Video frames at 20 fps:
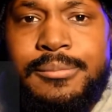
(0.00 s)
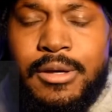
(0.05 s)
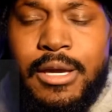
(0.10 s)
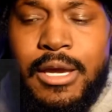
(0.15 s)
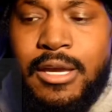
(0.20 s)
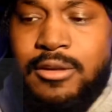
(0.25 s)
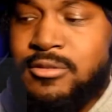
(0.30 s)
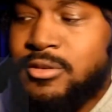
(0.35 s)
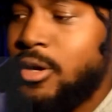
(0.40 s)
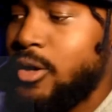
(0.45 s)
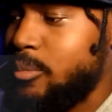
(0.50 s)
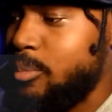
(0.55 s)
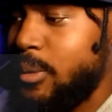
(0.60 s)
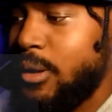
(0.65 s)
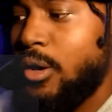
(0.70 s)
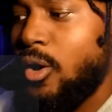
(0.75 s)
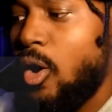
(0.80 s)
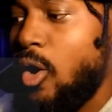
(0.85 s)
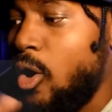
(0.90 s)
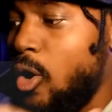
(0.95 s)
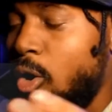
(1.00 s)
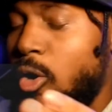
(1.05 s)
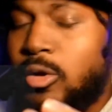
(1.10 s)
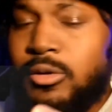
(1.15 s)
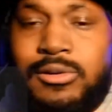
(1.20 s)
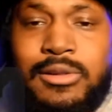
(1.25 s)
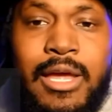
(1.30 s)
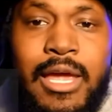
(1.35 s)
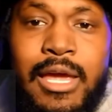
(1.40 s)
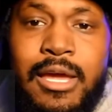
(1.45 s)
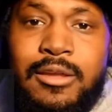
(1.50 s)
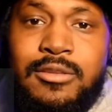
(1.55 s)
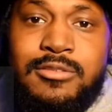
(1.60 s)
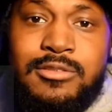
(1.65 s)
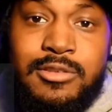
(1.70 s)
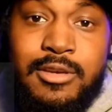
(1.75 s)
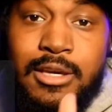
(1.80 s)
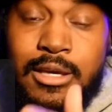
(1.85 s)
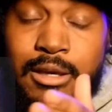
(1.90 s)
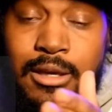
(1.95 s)
It took me all day
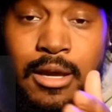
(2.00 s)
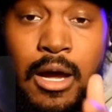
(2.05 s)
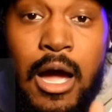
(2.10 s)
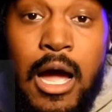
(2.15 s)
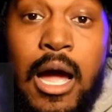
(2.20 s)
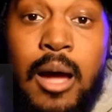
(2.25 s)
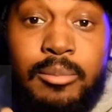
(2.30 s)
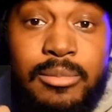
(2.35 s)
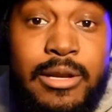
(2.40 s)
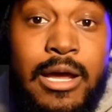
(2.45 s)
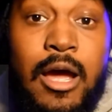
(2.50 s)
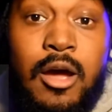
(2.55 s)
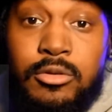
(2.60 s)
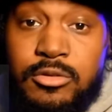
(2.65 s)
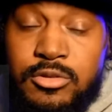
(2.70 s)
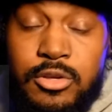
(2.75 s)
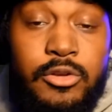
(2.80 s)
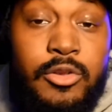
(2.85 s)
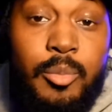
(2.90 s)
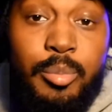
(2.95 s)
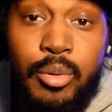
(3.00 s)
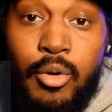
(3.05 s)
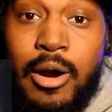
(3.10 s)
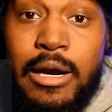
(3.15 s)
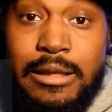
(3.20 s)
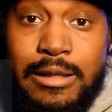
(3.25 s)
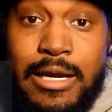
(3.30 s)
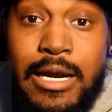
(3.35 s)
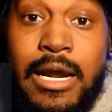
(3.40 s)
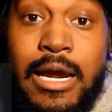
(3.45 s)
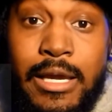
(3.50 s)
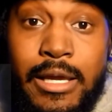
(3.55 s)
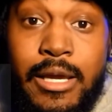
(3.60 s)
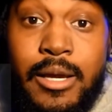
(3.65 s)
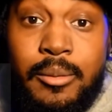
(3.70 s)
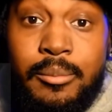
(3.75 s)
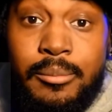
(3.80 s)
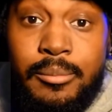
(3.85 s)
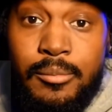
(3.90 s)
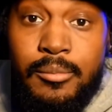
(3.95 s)
to calm down to the point that I
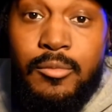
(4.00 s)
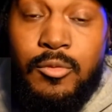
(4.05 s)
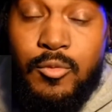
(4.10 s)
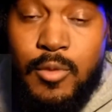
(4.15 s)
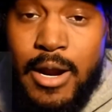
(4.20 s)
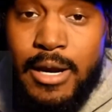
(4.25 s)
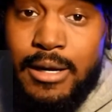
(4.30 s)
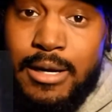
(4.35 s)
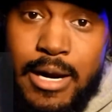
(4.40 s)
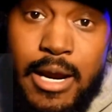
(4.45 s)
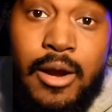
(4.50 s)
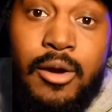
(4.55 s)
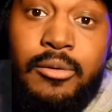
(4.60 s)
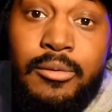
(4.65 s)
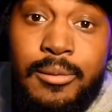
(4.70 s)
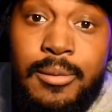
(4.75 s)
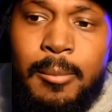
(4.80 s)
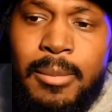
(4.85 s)
am right now.